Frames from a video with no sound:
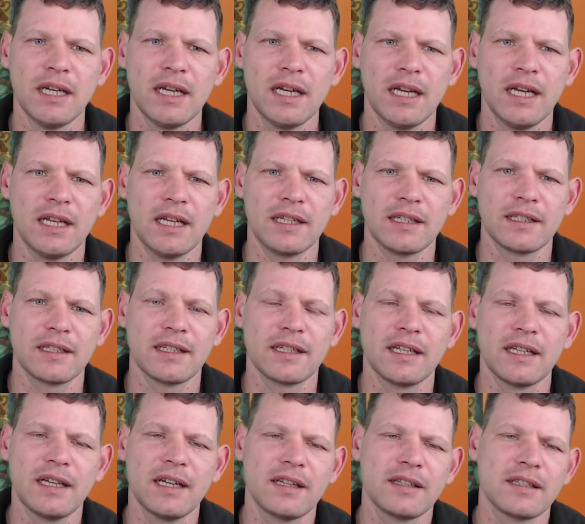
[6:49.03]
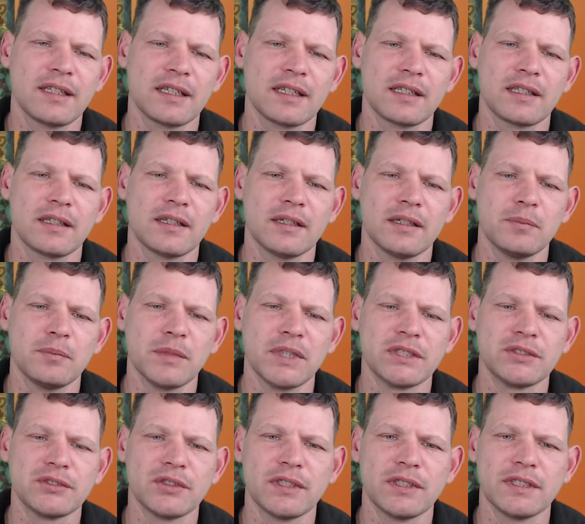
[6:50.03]
And here I think
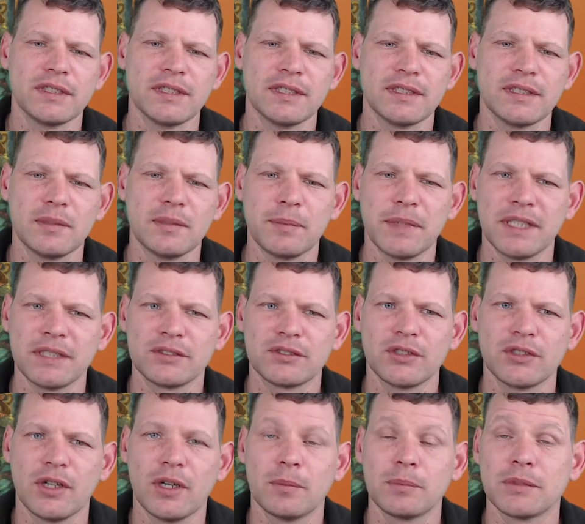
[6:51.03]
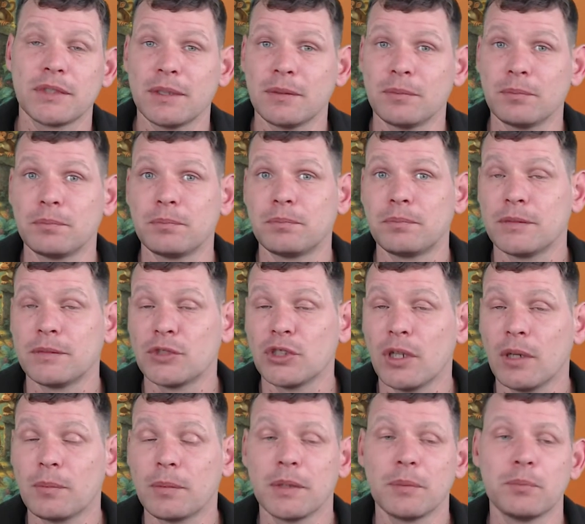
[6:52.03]
Midjourney did the best job
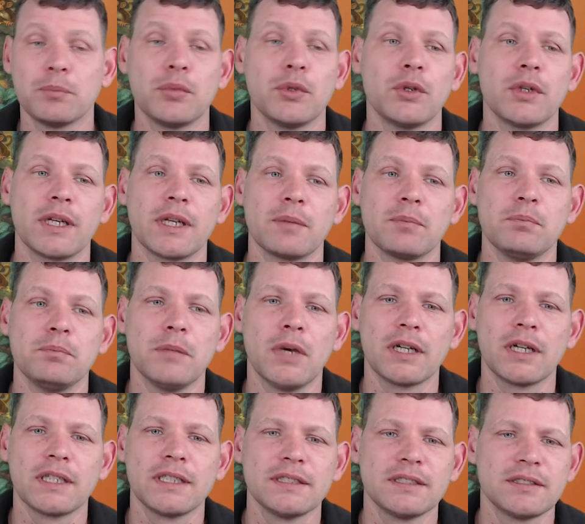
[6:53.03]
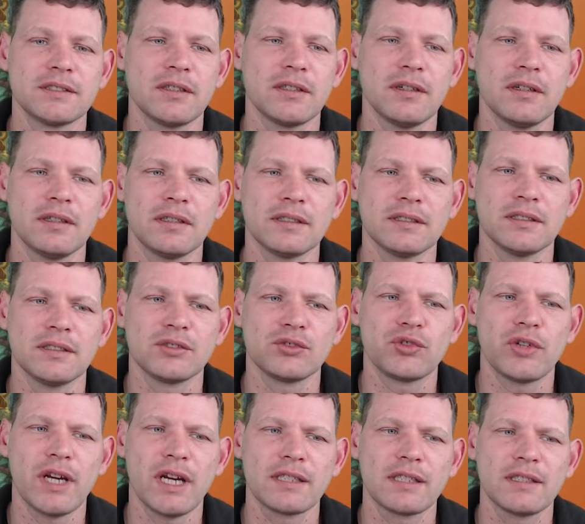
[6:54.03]
in putting monkeys on the
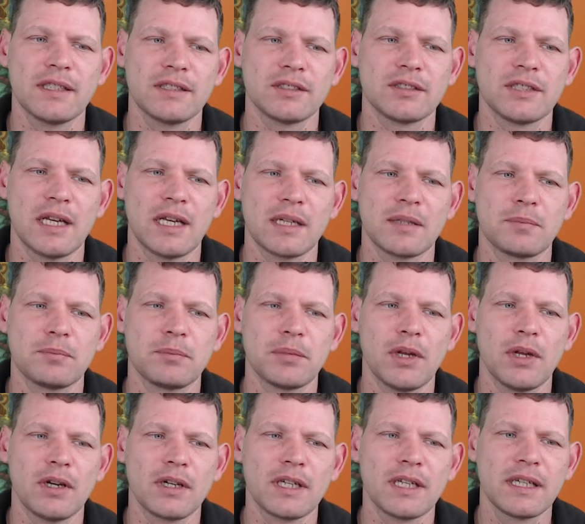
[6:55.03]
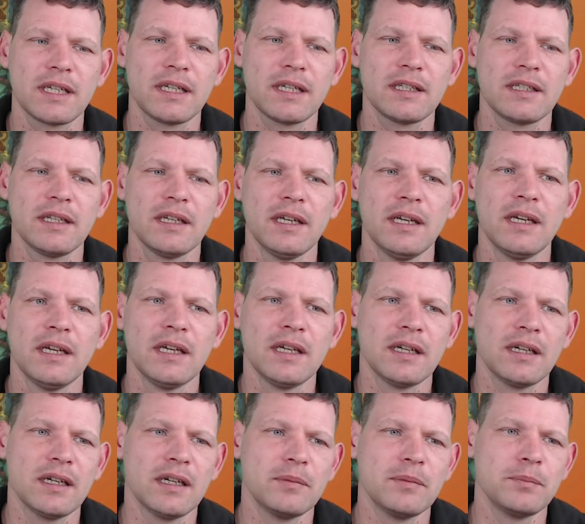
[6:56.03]
track that's like blocking it.
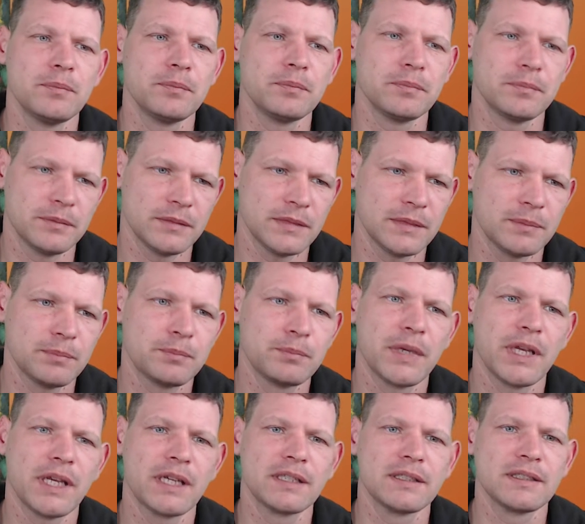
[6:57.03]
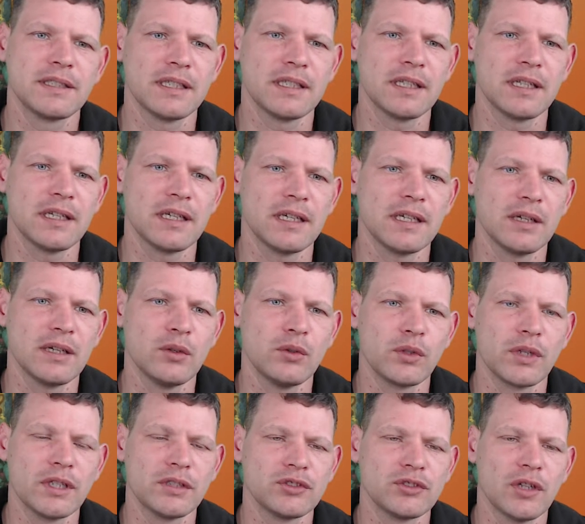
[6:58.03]
Bing did a
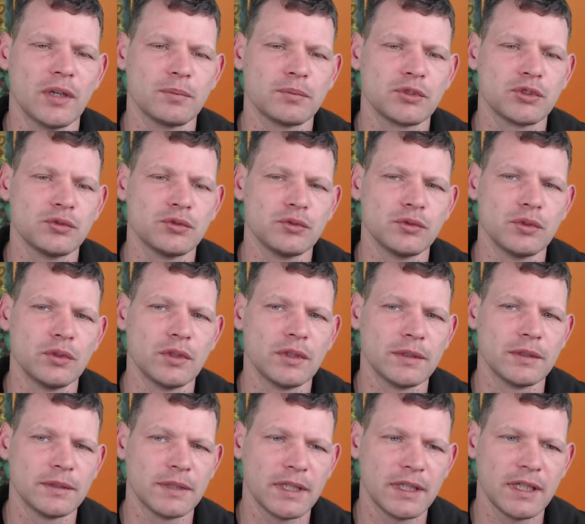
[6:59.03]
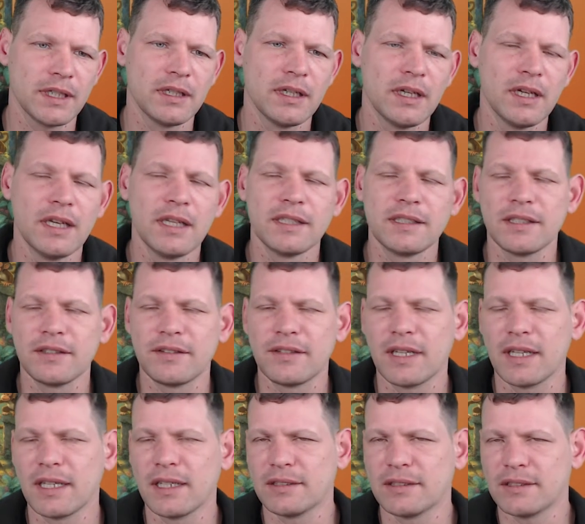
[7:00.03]
okay job too here. The
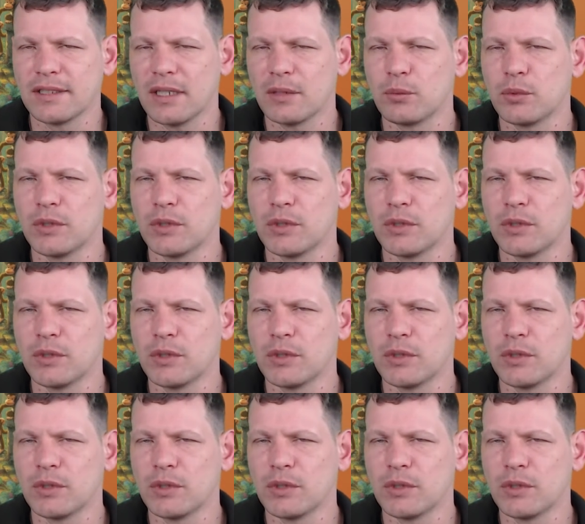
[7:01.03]
thing is that